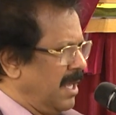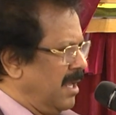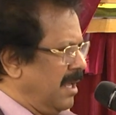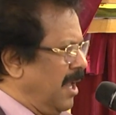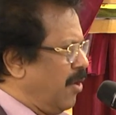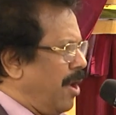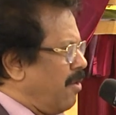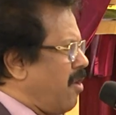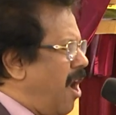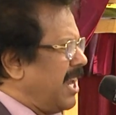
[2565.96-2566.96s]
He could
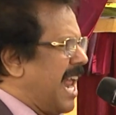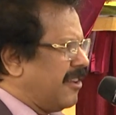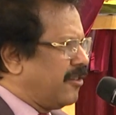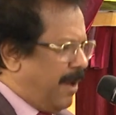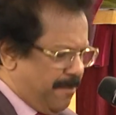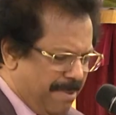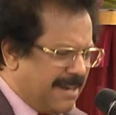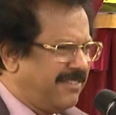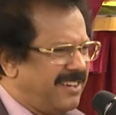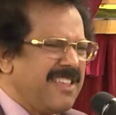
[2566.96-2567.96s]
have gone elsewhere,
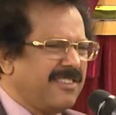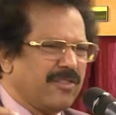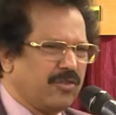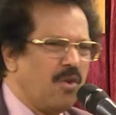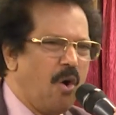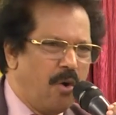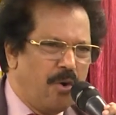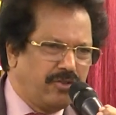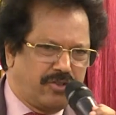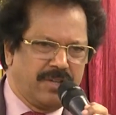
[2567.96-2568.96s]
but Jesus
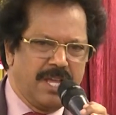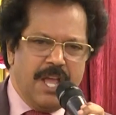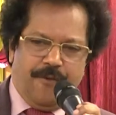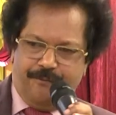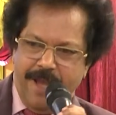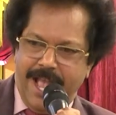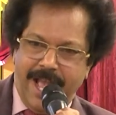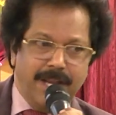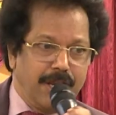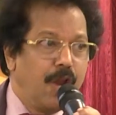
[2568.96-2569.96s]
knows
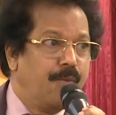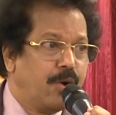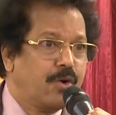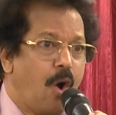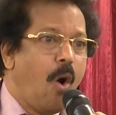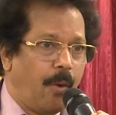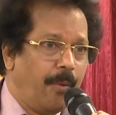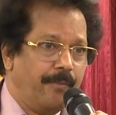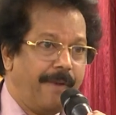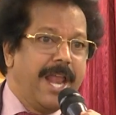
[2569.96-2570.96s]
where he would go,
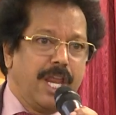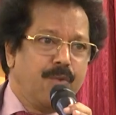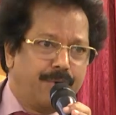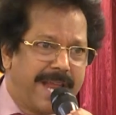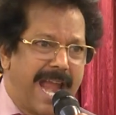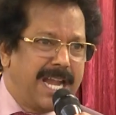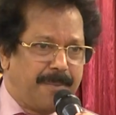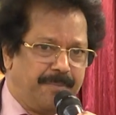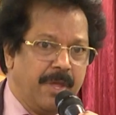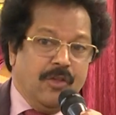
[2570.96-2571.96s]
where he would end
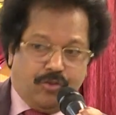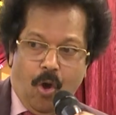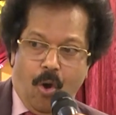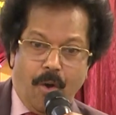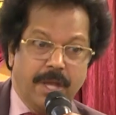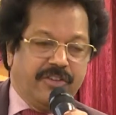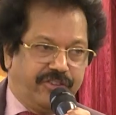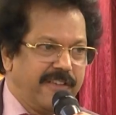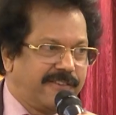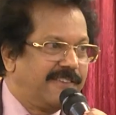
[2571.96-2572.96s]
up. So,
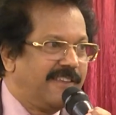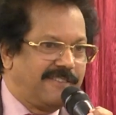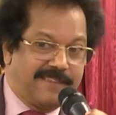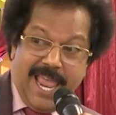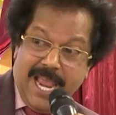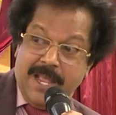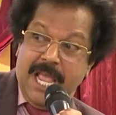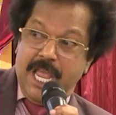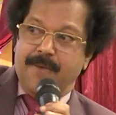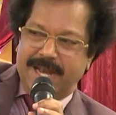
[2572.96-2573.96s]
Jesus is saying,
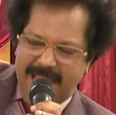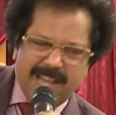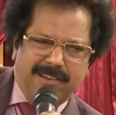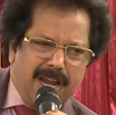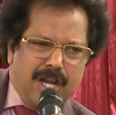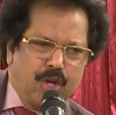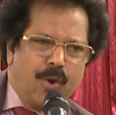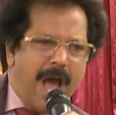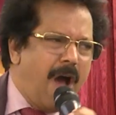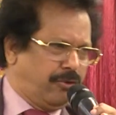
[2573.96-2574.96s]
he will enter into
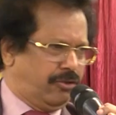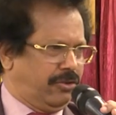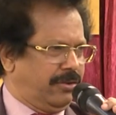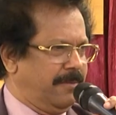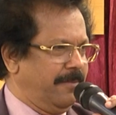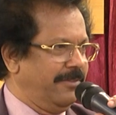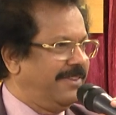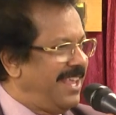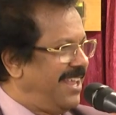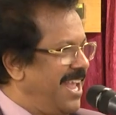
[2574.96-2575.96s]
a house.
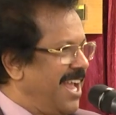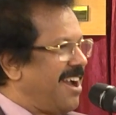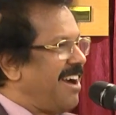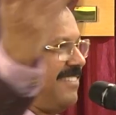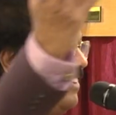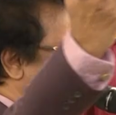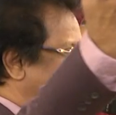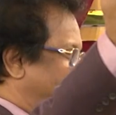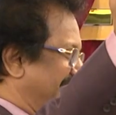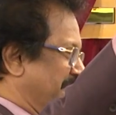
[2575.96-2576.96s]
See, God's
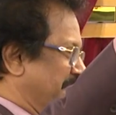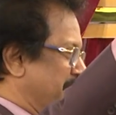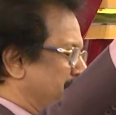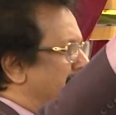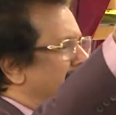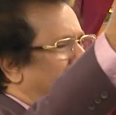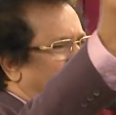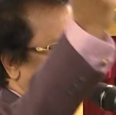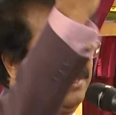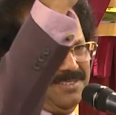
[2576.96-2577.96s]
direction.
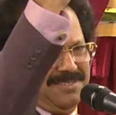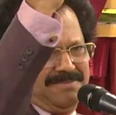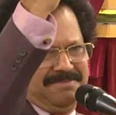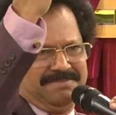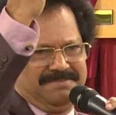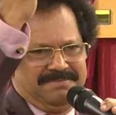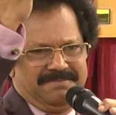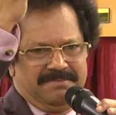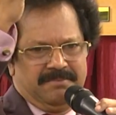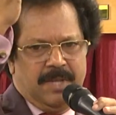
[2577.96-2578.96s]
Marvelous.
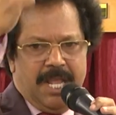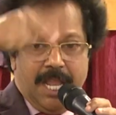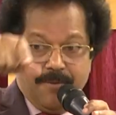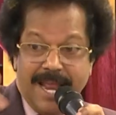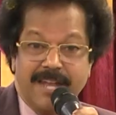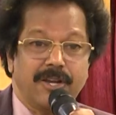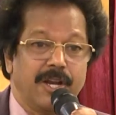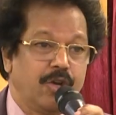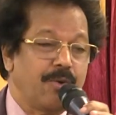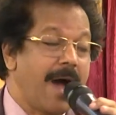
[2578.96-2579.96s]
He will enter
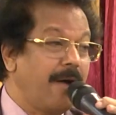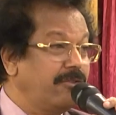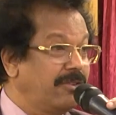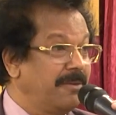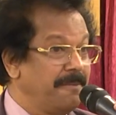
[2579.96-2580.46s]
into a house